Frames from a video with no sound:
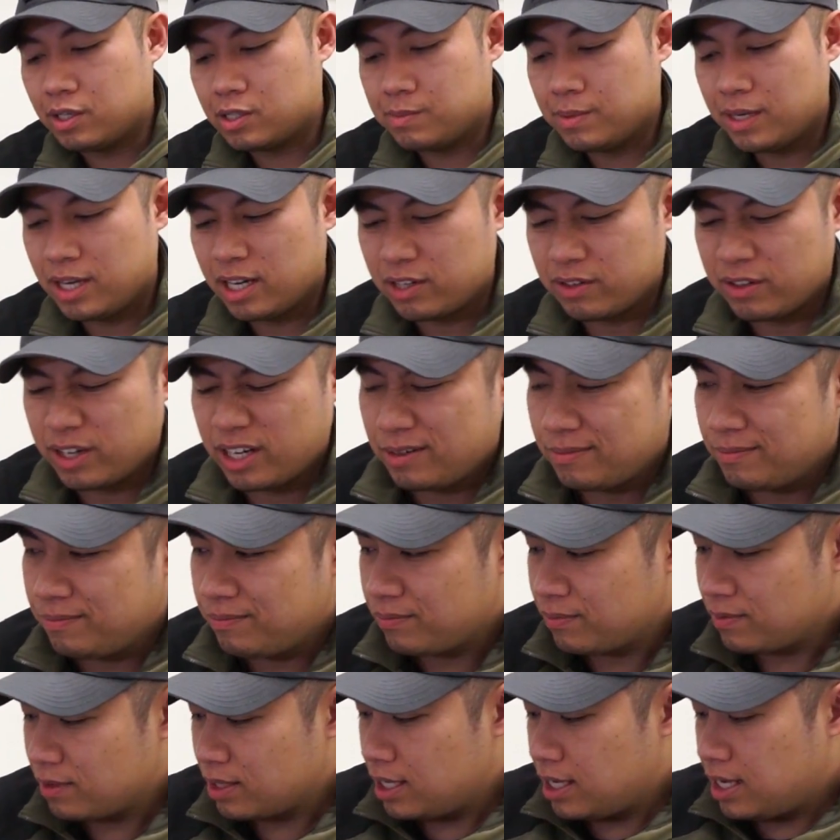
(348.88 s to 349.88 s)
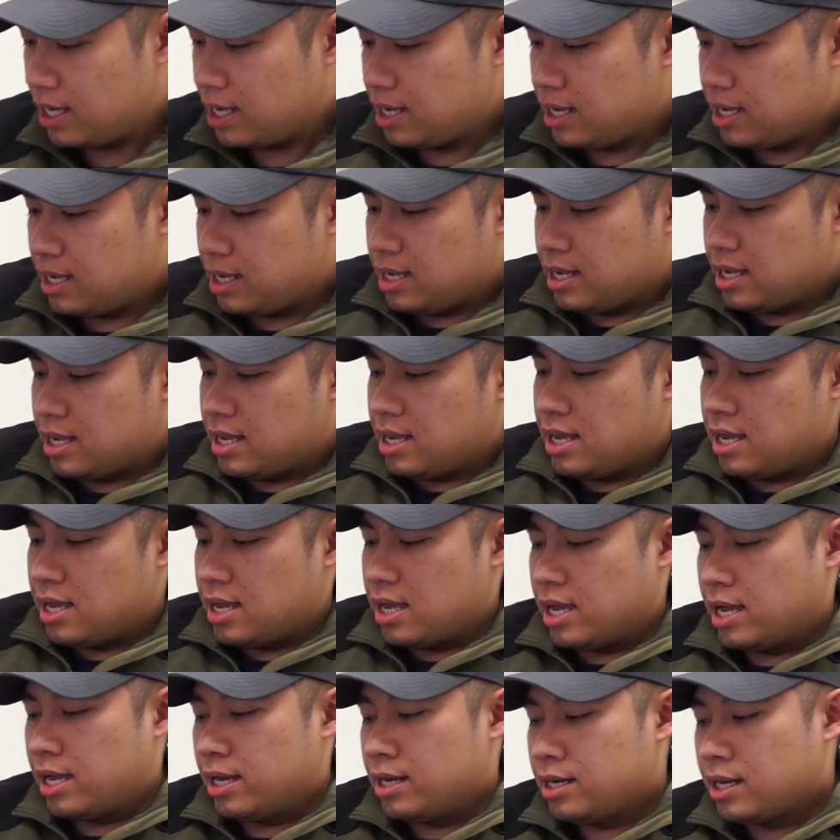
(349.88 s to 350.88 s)
expect, right?
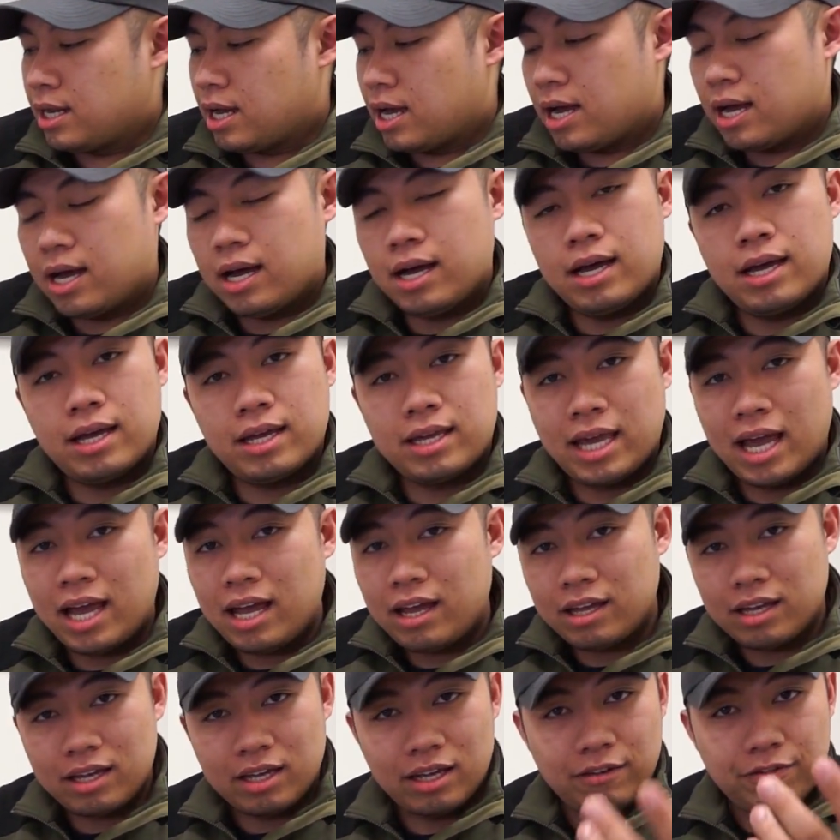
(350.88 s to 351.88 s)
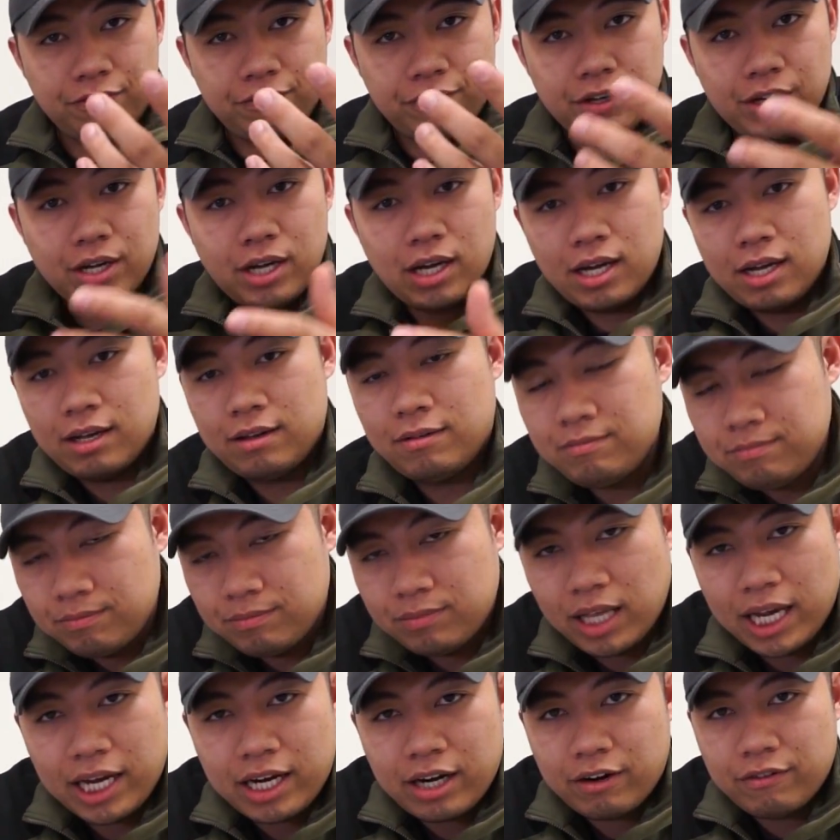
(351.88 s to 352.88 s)
And yeah, if you
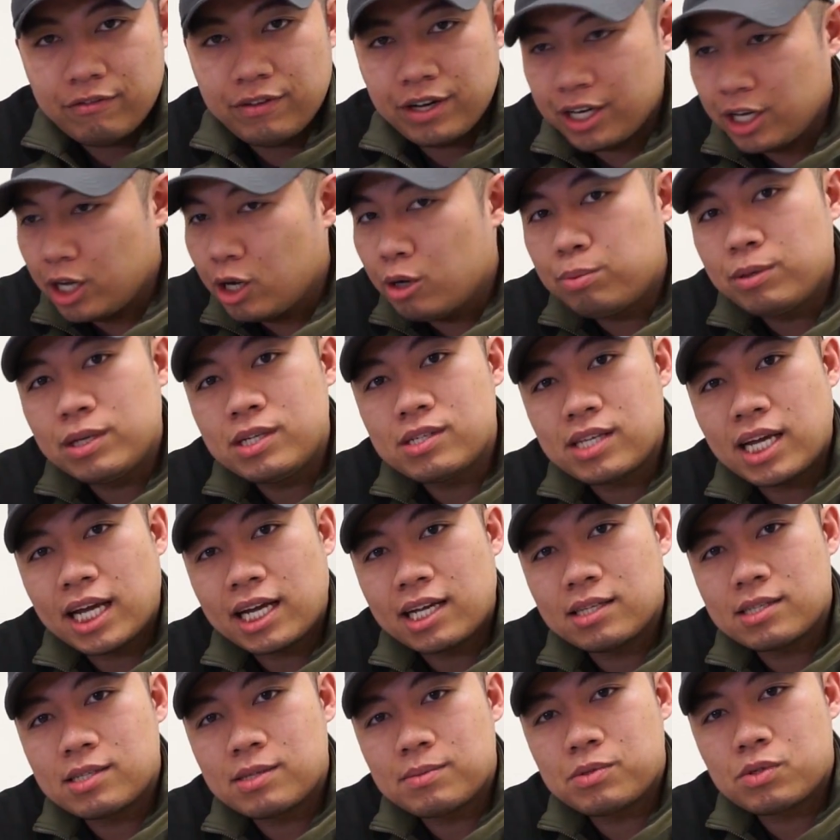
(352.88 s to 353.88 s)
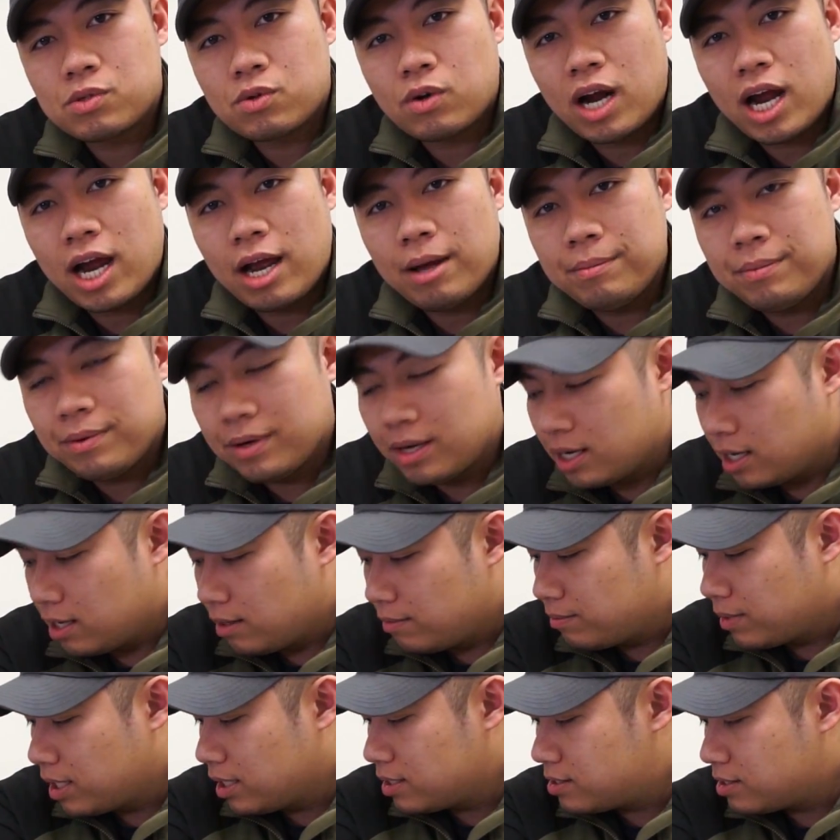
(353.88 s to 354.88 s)
like our video, please like and subscribe.
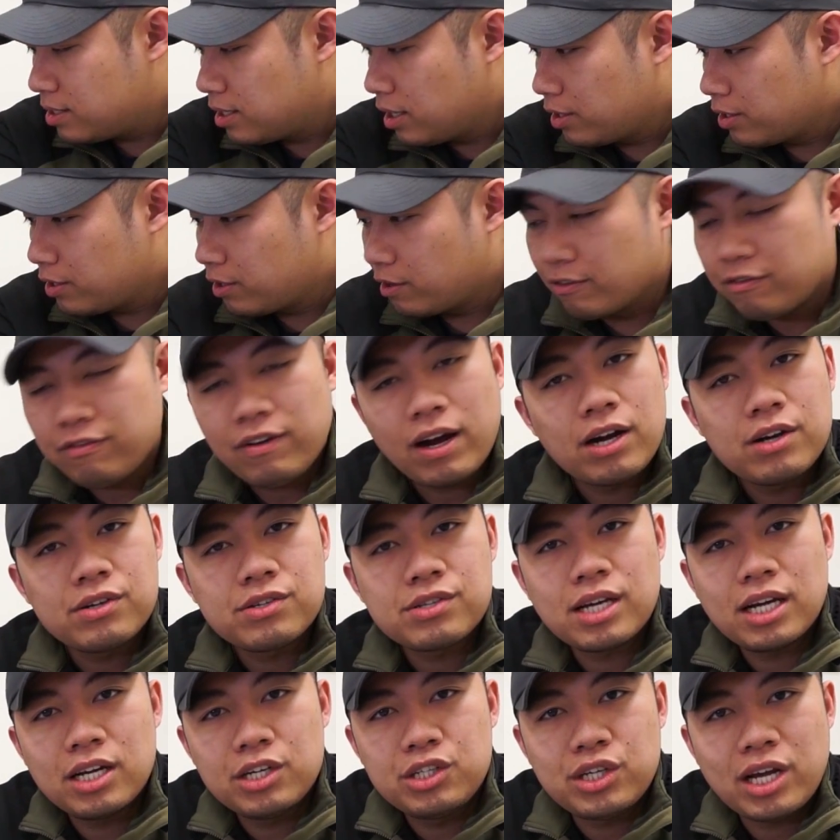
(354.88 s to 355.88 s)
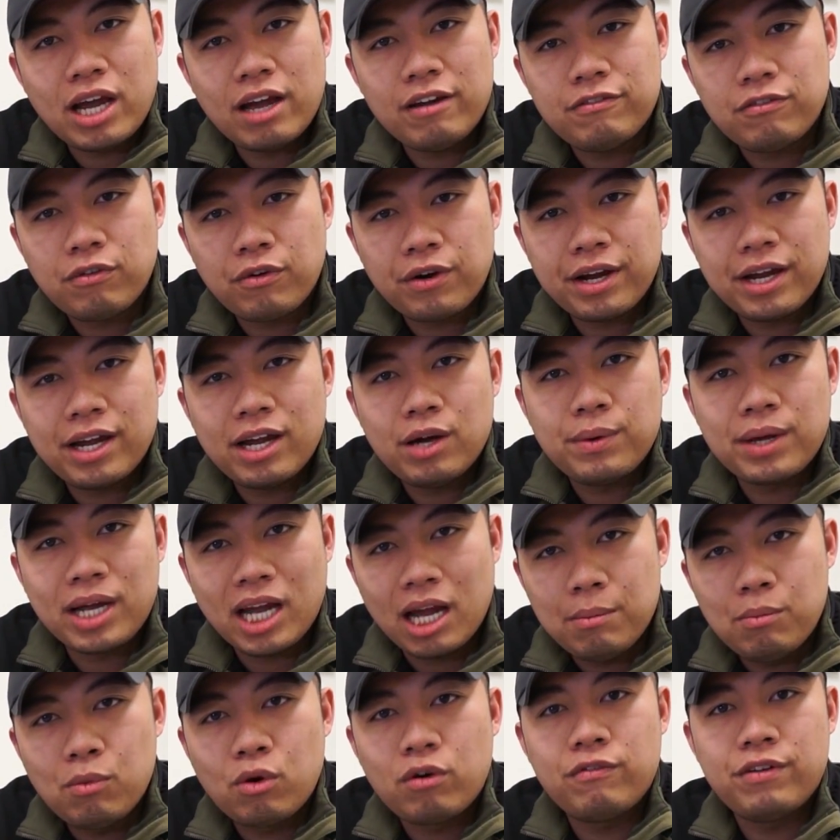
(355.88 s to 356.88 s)
That's another Fireside Chat for you. We
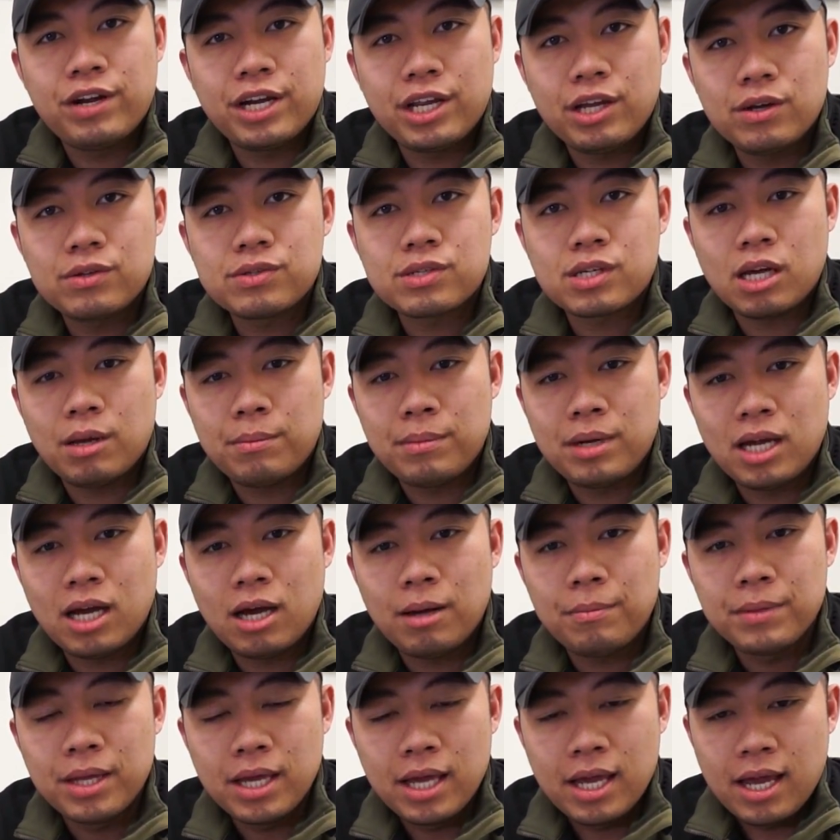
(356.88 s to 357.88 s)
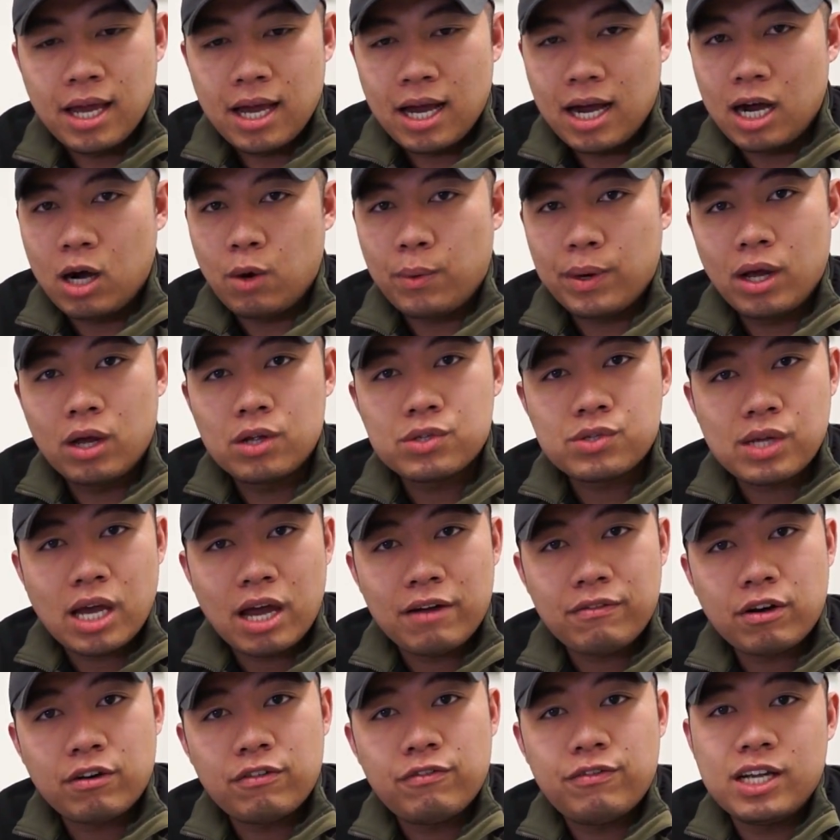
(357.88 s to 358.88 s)
got more videos coming up. We also
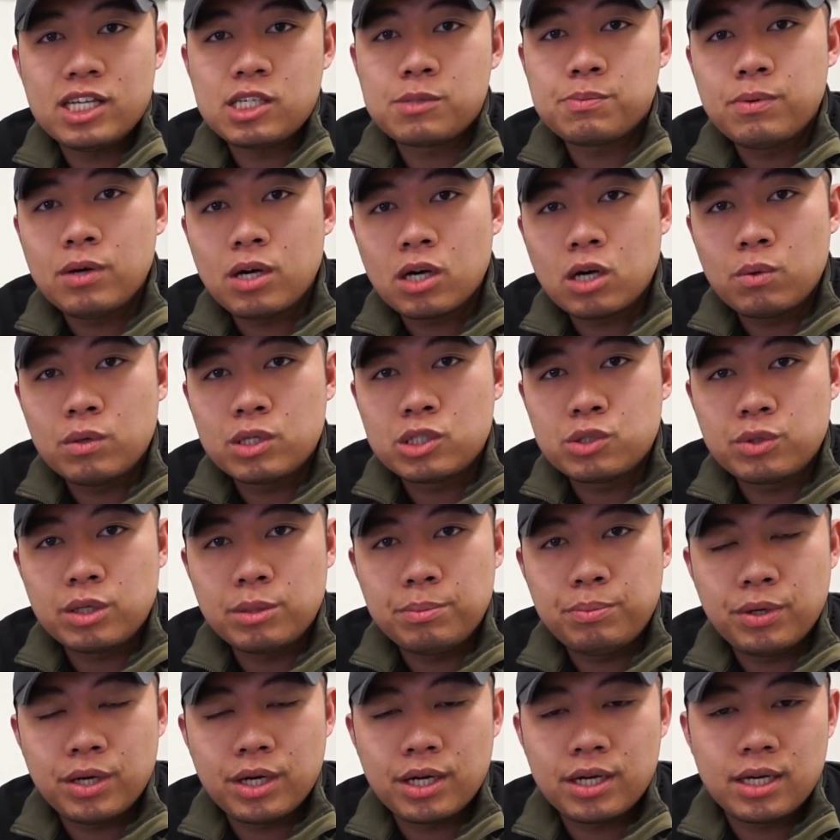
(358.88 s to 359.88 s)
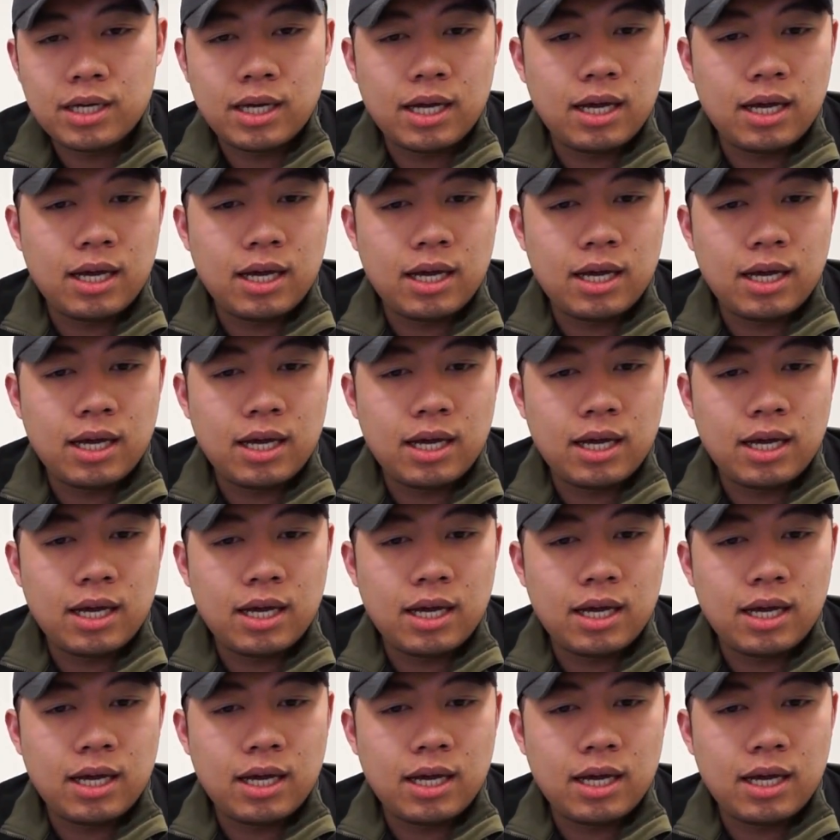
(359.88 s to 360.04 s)
have our Facebook, which we put